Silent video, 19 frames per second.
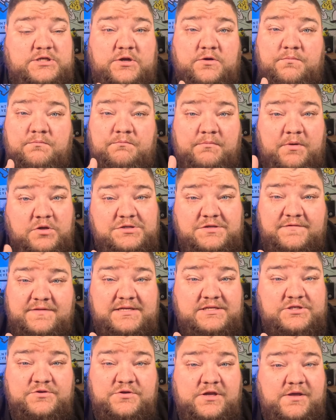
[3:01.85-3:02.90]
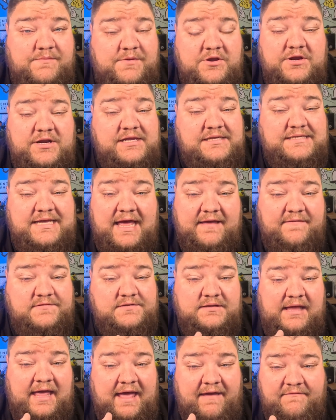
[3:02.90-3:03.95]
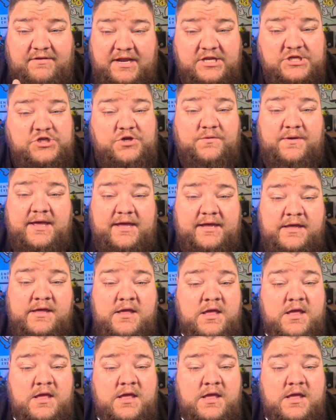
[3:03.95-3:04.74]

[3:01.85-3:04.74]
So most of these new communities have, have an HOA,